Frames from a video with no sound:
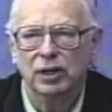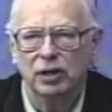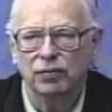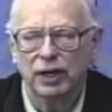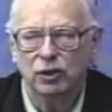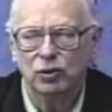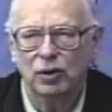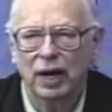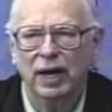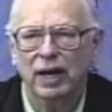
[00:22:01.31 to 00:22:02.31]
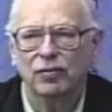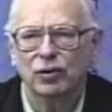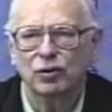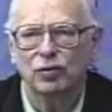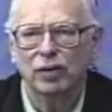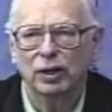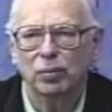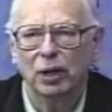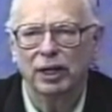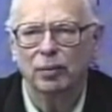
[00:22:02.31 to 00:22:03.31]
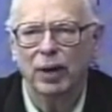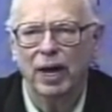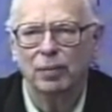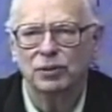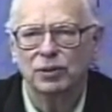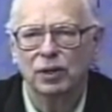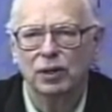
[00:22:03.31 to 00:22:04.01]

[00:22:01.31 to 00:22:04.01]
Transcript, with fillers: If they do not have those floodplain maps,